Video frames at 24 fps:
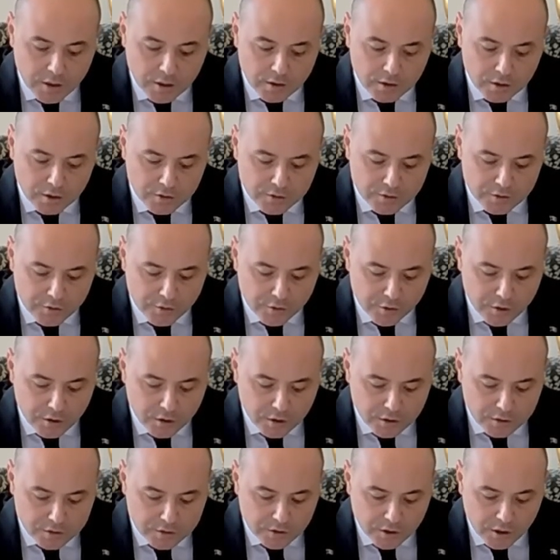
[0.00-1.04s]
As
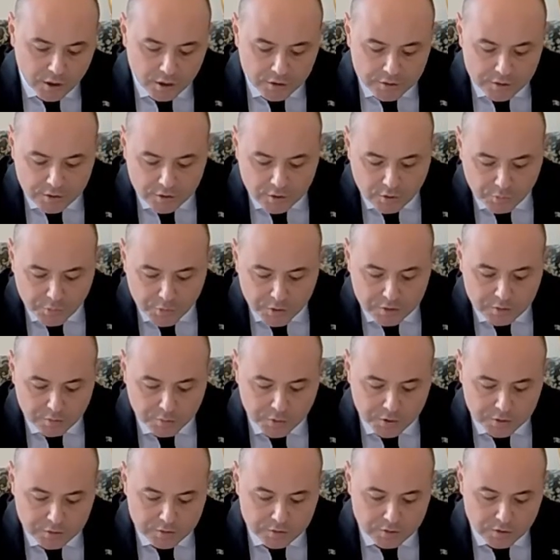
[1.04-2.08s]
regards other
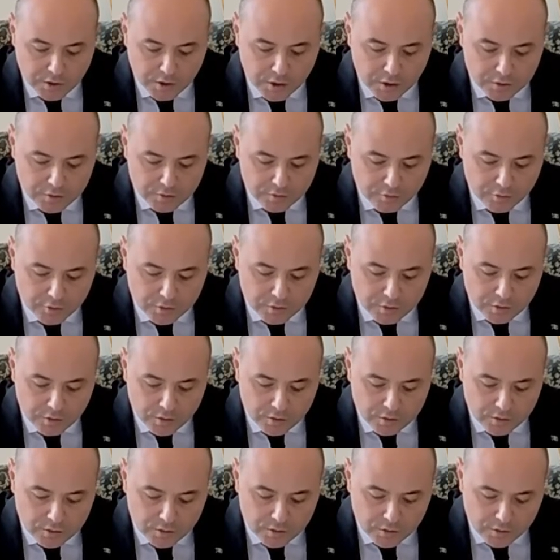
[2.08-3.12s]
commitments entering
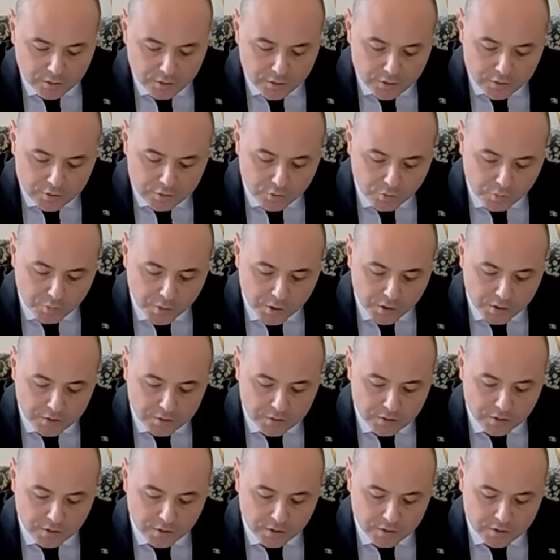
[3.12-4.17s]
into by
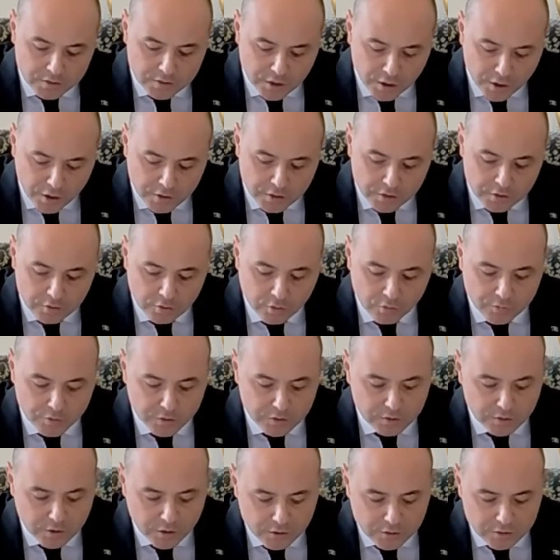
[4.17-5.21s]
the signing of the
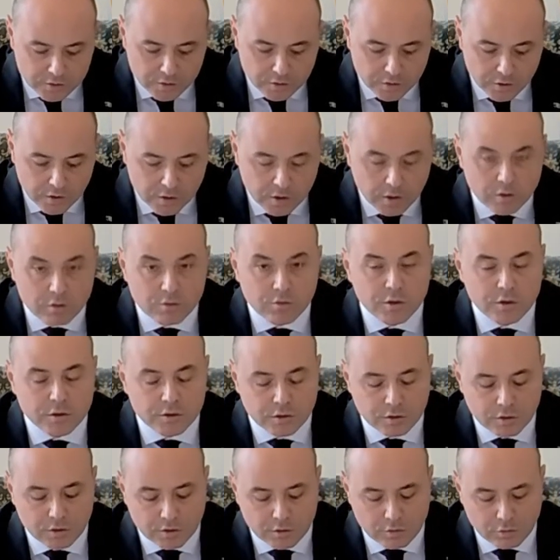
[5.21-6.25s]
Terezín
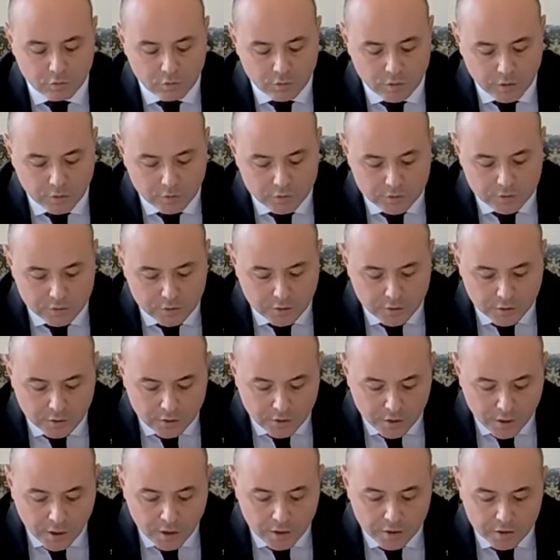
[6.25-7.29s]
Declaration in
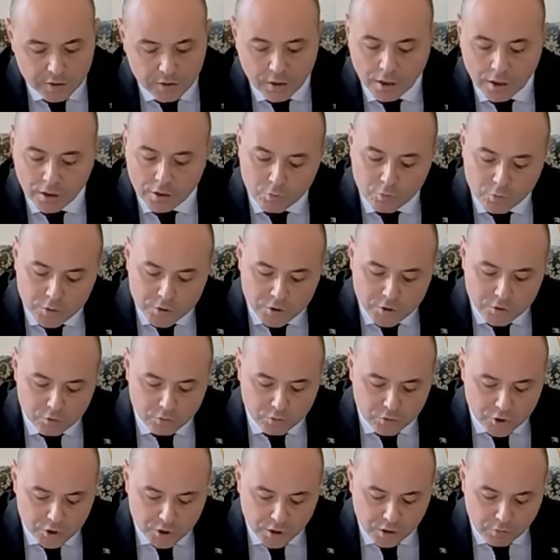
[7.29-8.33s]
2009, I wish to
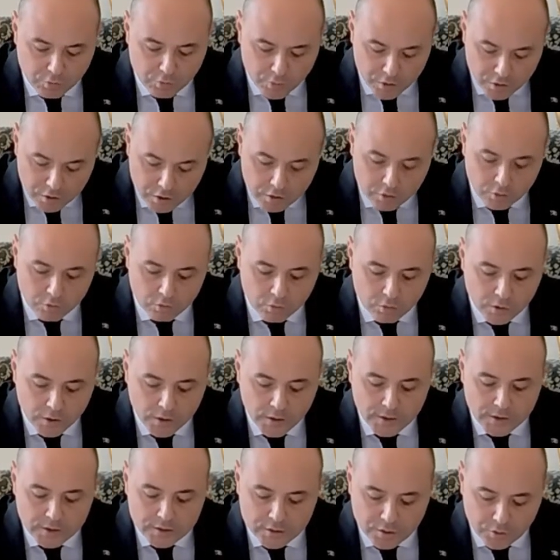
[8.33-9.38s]
share with you
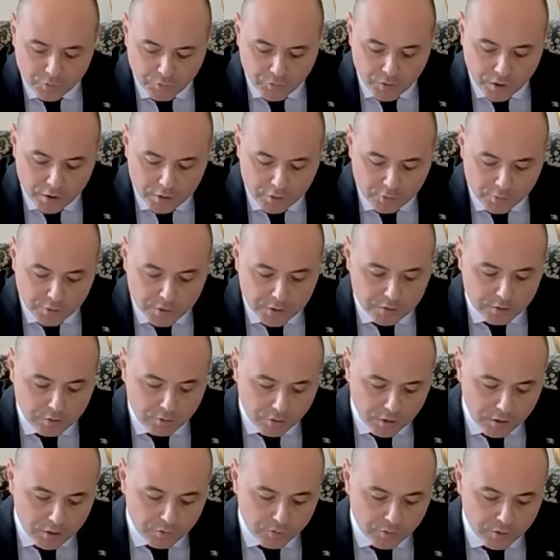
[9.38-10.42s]
the following
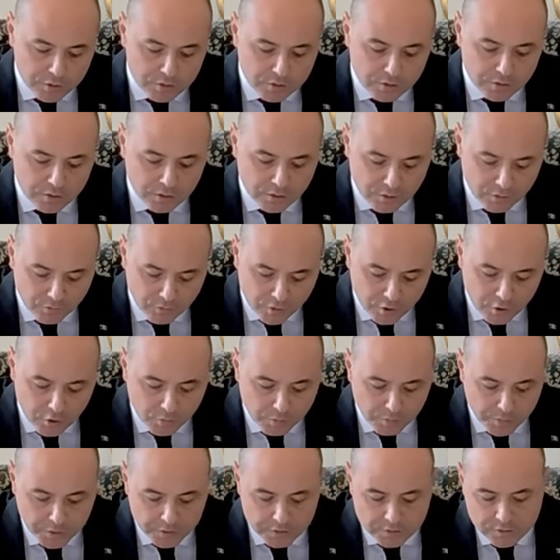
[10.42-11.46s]
relevant
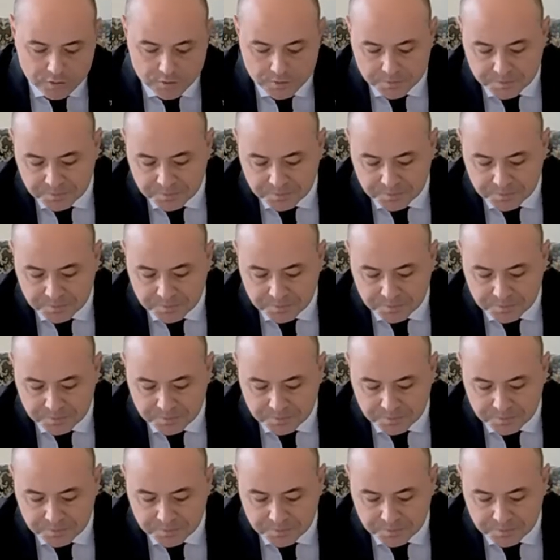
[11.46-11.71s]
developments.